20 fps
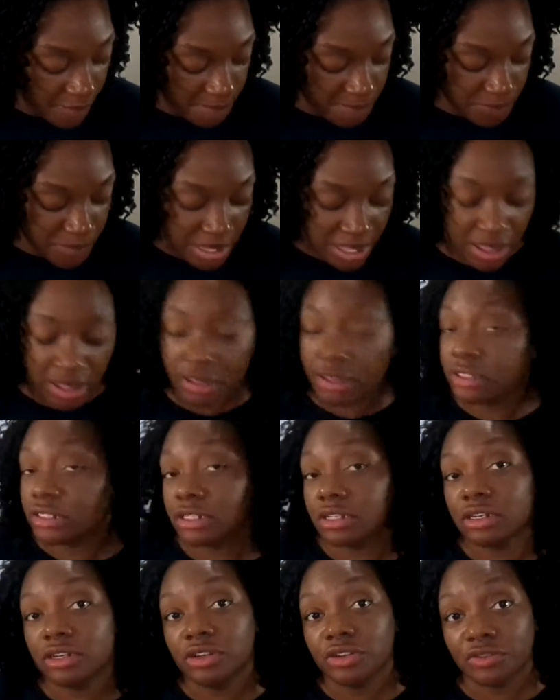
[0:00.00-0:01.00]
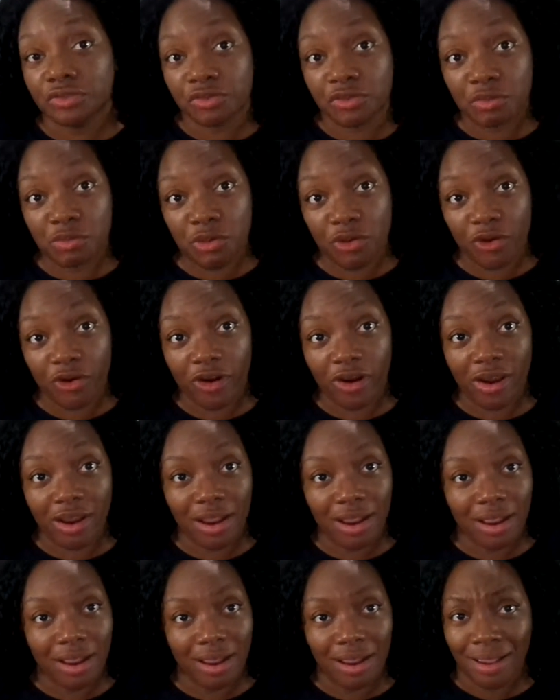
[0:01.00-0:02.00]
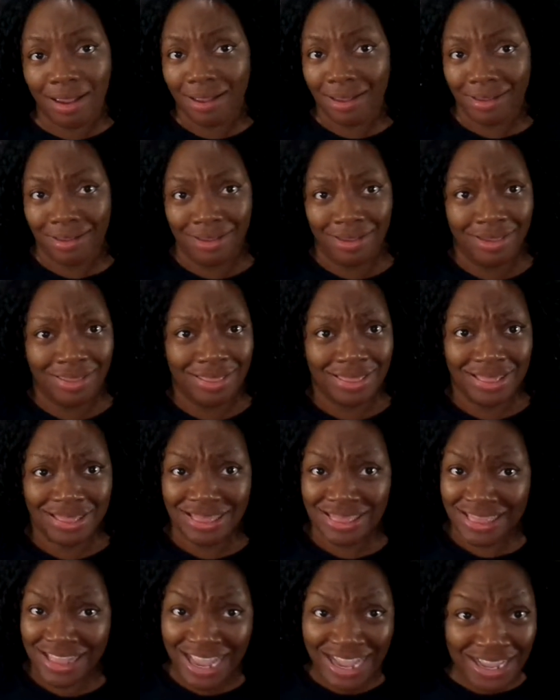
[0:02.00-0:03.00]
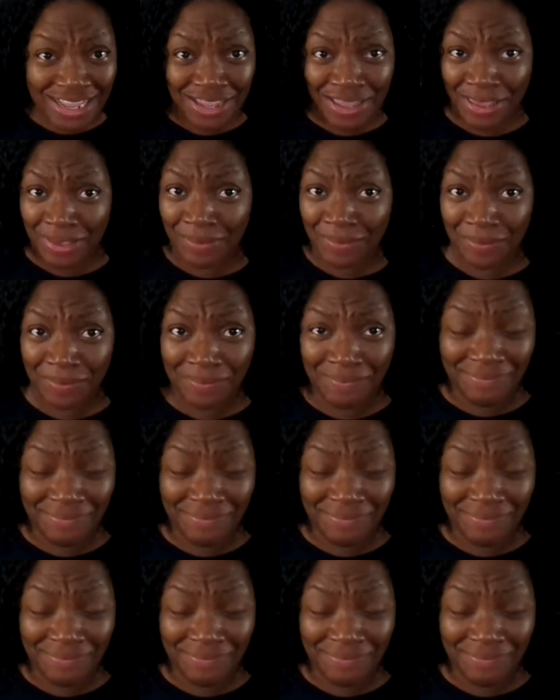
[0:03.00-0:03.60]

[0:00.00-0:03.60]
But he's gonna look for more. Thank you.